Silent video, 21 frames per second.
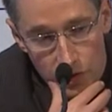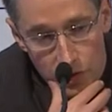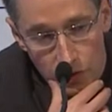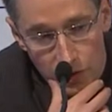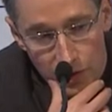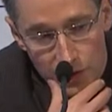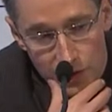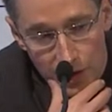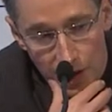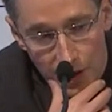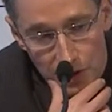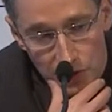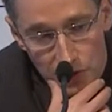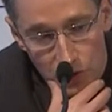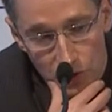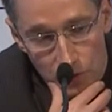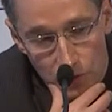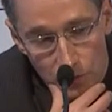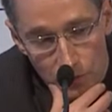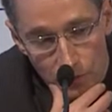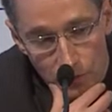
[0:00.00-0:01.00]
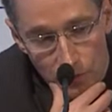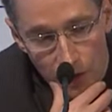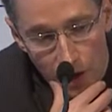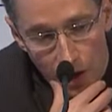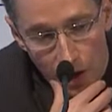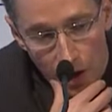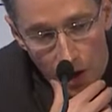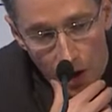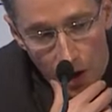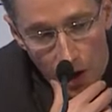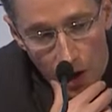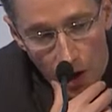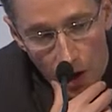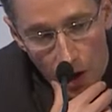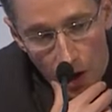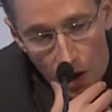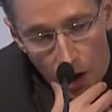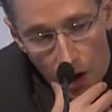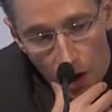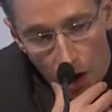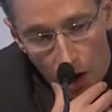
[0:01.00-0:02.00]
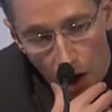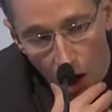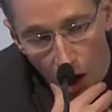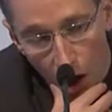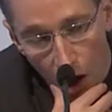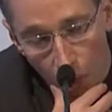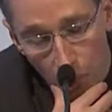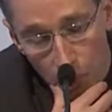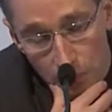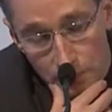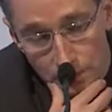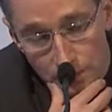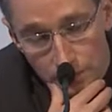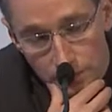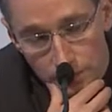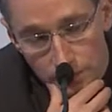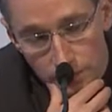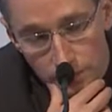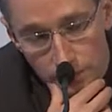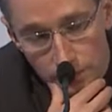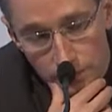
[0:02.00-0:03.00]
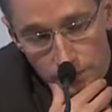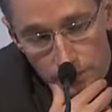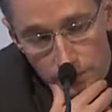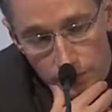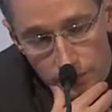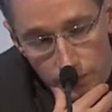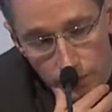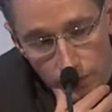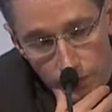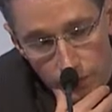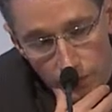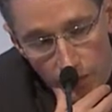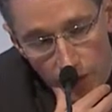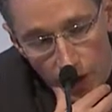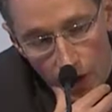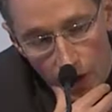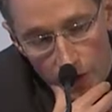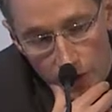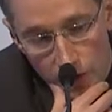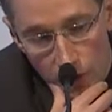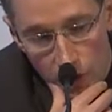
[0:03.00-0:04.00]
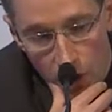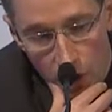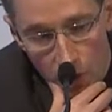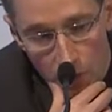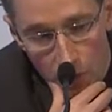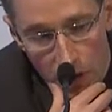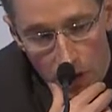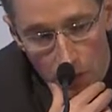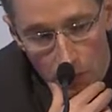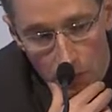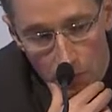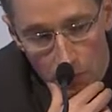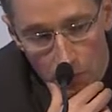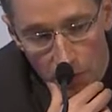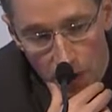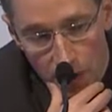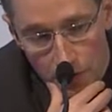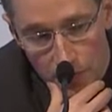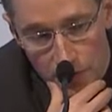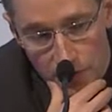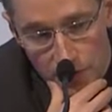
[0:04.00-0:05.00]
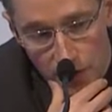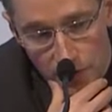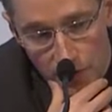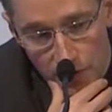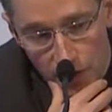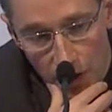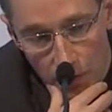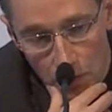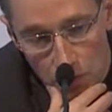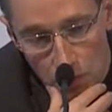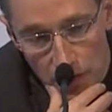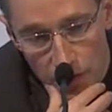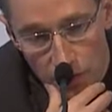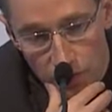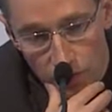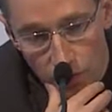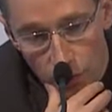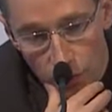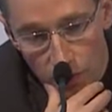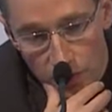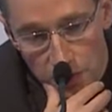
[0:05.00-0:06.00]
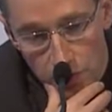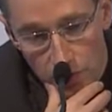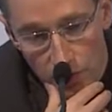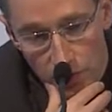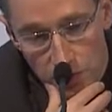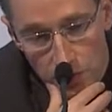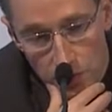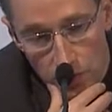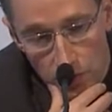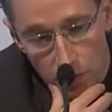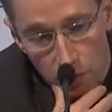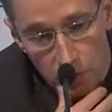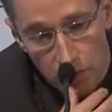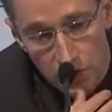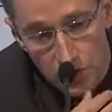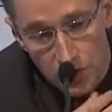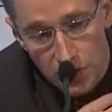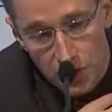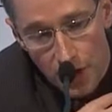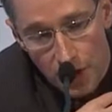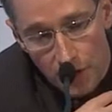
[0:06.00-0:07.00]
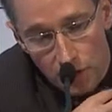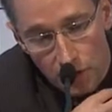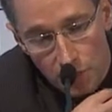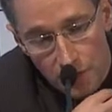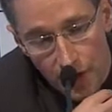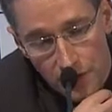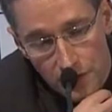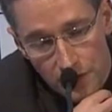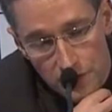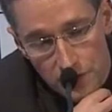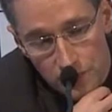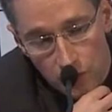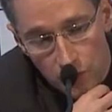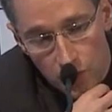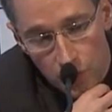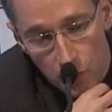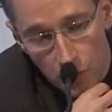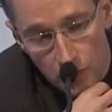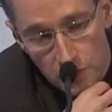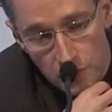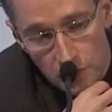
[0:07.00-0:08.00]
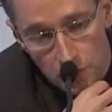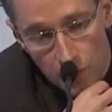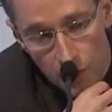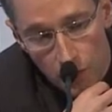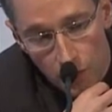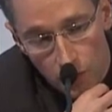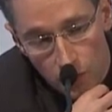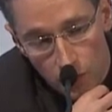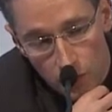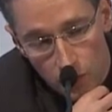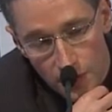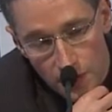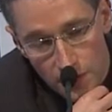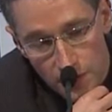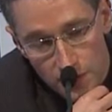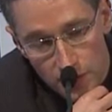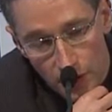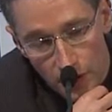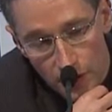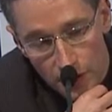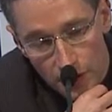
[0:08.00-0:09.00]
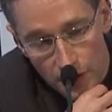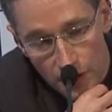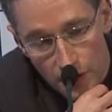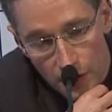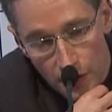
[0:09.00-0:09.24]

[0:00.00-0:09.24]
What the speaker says: intention. I don't know, maybe something like b4 is possible, but in general black doesn't really want to play on the queen side here.